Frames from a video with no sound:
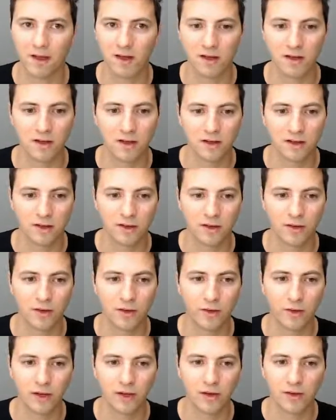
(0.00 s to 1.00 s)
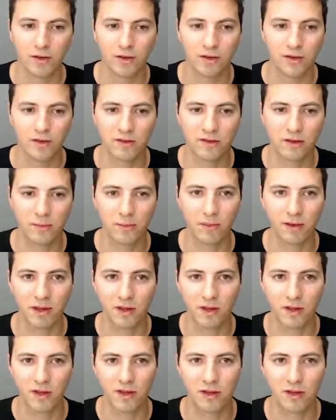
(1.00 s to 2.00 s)
You can
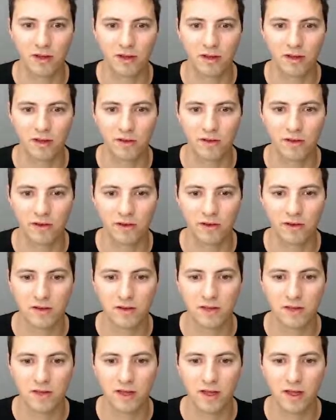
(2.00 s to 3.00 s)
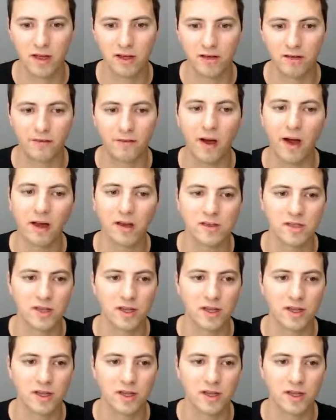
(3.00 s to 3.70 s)
simply edit files